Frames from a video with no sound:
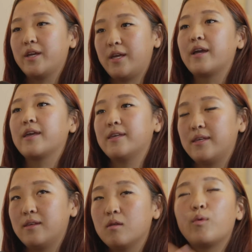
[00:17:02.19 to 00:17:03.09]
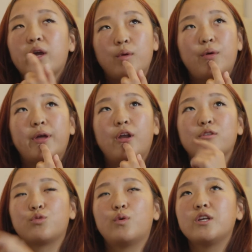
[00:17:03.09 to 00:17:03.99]
twenty twenty, yeah. Nice. Wait, wait, wait, no,
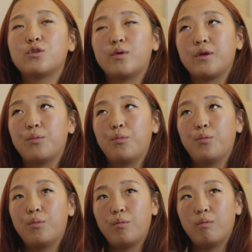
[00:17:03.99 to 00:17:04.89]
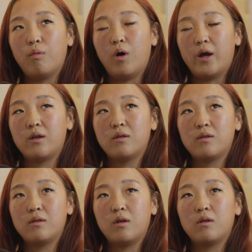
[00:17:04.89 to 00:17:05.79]
twenty twenty-one. twenty